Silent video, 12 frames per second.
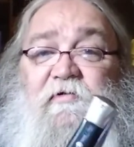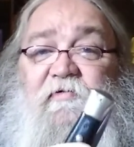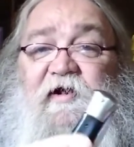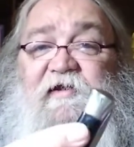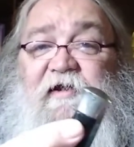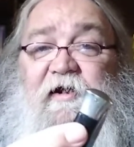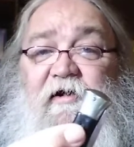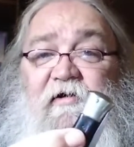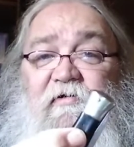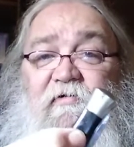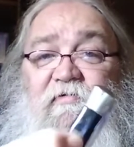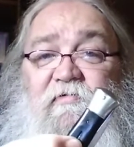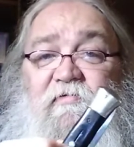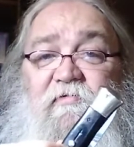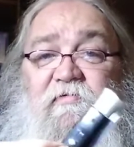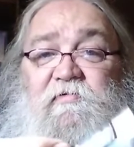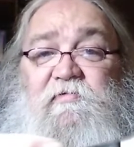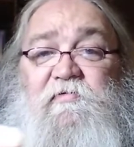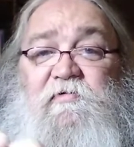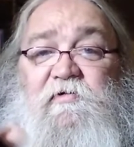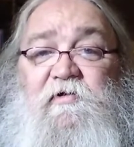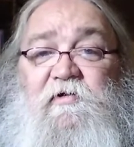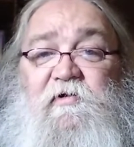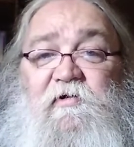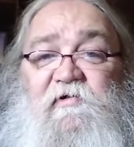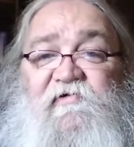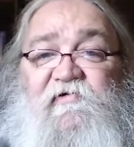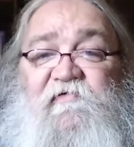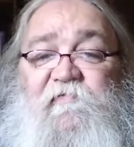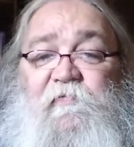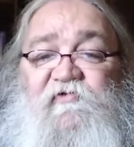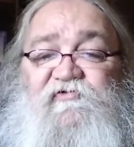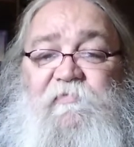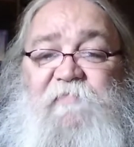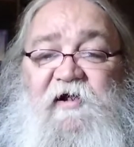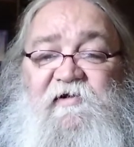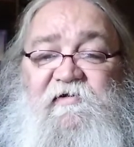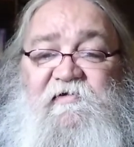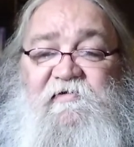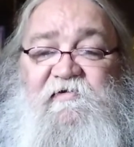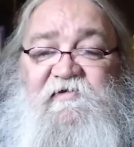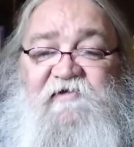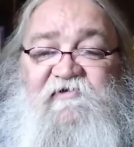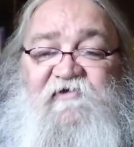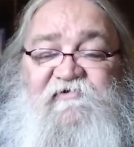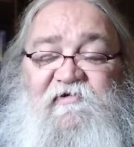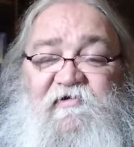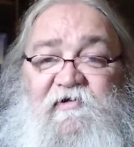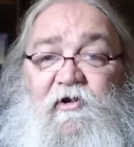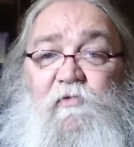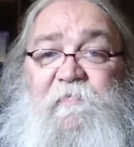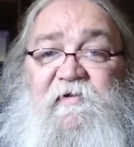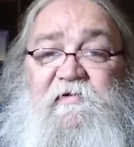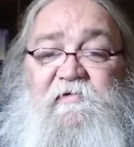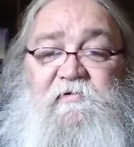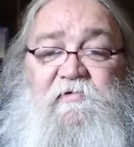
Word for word: right there. So you push the button, it doesn't open.